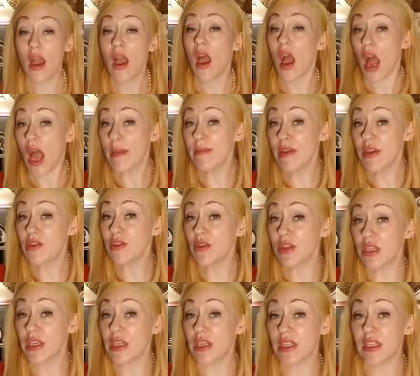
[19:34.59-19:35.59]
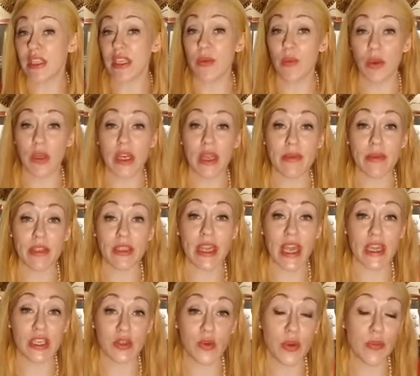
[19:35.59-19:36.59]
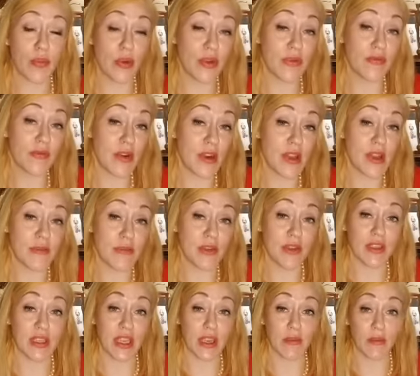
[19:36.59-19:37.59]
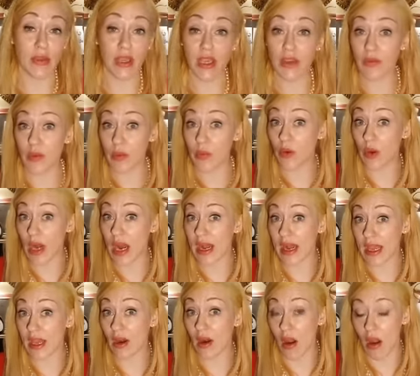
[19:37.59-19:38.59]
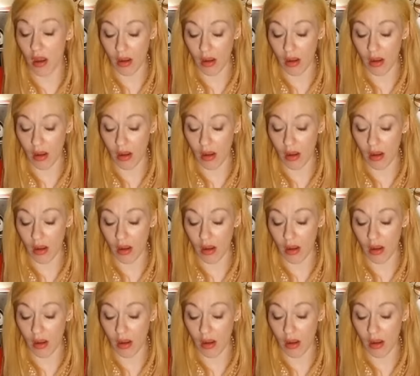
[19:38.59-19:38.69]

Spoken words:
I'm interested to see what type of statue we put in front of the museum, if we put any at all.